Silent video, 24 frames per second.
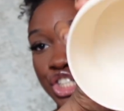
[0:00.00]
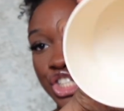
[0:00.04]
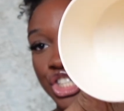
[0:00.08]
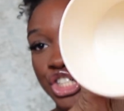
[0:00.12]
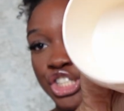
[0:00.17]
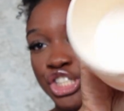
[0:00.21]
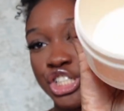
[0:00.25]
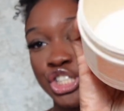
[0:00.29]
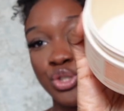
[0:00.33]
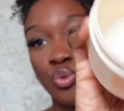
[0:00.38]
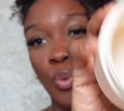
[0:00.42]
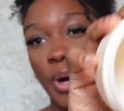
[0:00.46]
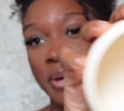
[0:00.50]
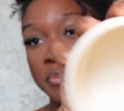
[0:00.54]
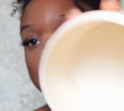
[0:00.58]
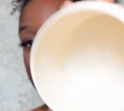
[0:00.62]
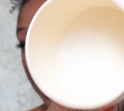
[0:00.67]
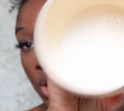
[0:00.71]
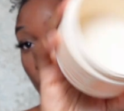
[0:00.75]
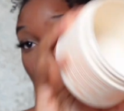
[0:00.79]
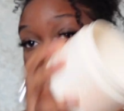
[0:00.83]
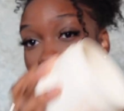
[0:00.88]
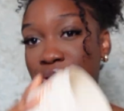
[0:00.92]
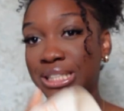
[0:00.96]
She's wiped
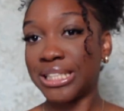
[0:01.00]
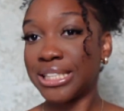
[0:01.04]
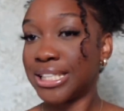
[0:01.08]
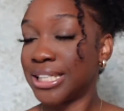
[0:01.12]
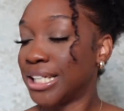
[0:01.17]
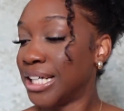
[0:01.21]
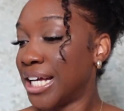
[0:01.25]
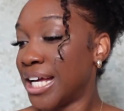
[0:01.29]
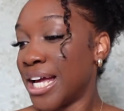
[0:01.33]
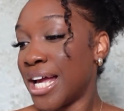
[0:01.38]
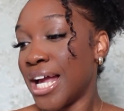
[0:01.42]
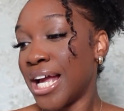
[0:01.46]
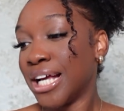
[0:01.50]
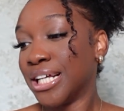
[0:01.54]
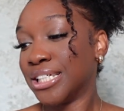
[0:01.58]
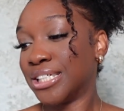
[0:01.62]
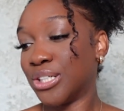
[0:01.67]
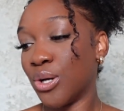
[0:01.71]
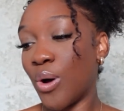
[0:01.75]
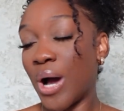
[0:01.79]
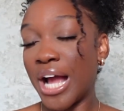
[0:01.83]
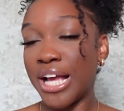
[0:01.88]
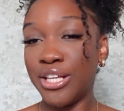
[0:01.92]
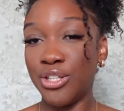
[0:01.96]
out.
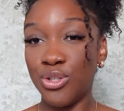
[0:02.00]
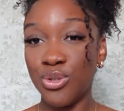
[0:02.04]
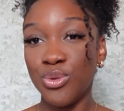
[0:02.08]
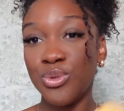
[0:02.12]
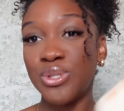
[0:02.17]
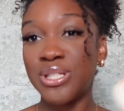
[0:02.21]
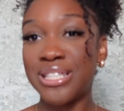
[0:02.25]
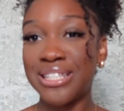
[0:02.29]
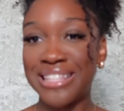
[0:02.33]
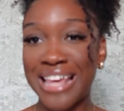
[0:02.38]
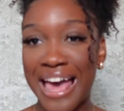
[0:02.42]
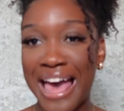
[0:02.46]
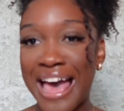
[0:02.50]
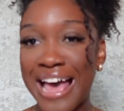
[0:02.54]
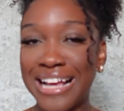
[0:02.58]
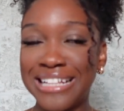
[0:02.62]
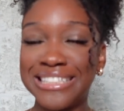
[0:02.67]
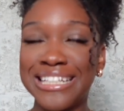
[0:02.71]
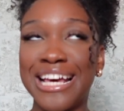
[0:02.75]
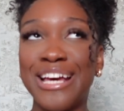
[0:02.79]
So I used that.